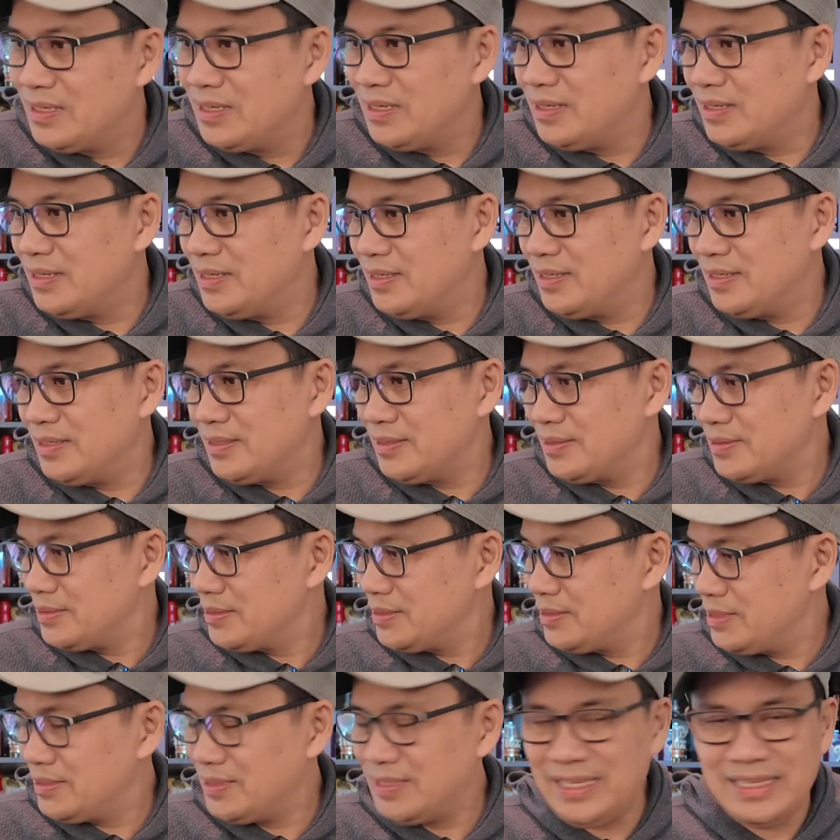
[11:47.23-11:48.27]

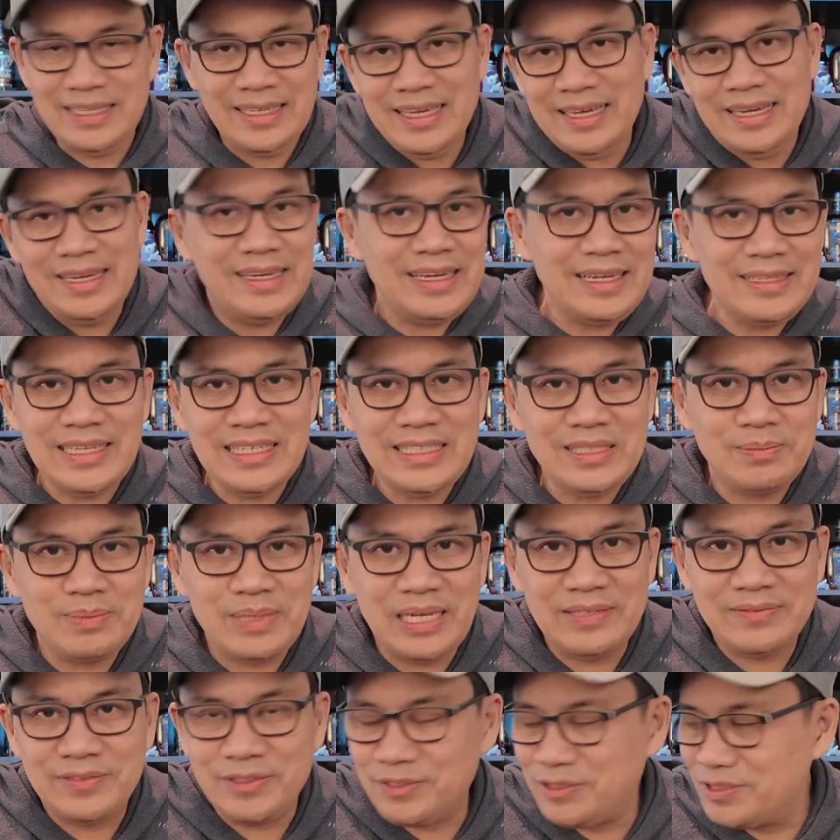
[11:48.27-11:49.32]
Because, heck, yeah, I like the
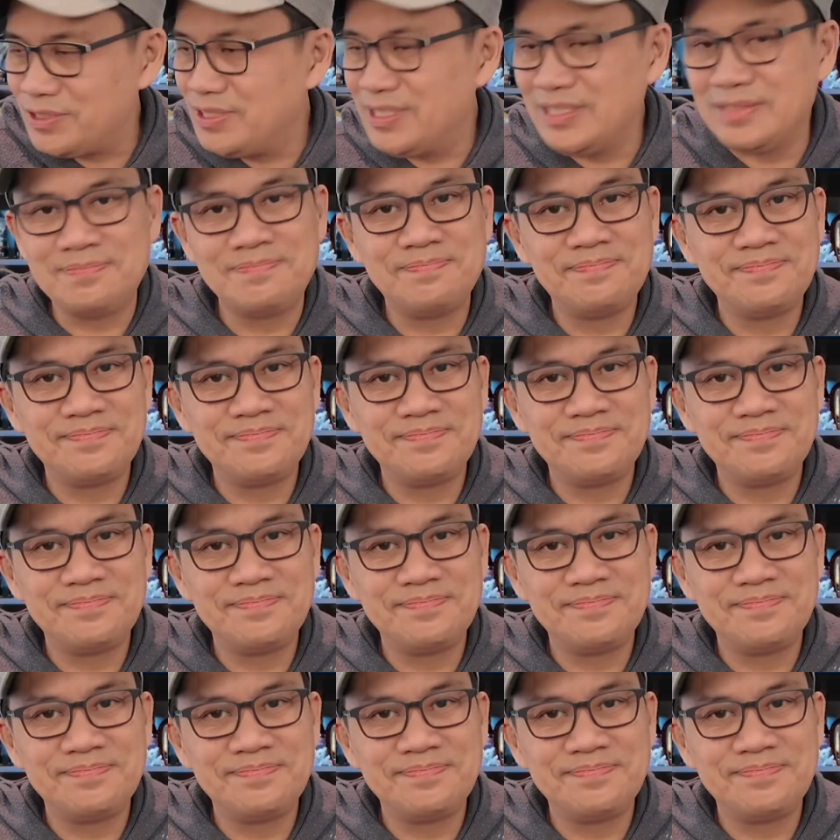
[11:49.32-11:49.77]
blindfold Christine.